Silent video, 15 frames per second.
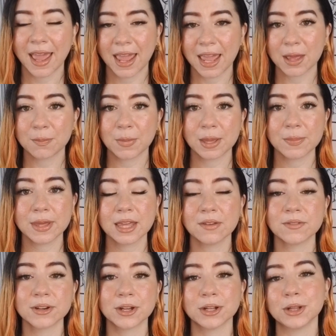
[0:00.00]
and maybe
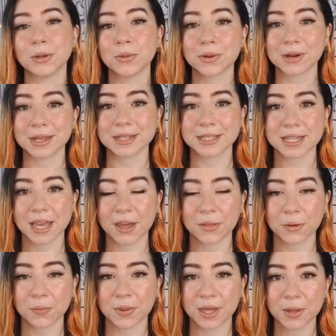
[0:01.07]
even alluring to
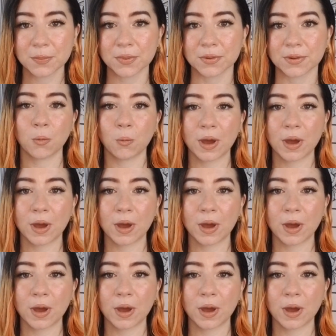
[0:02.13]
other people.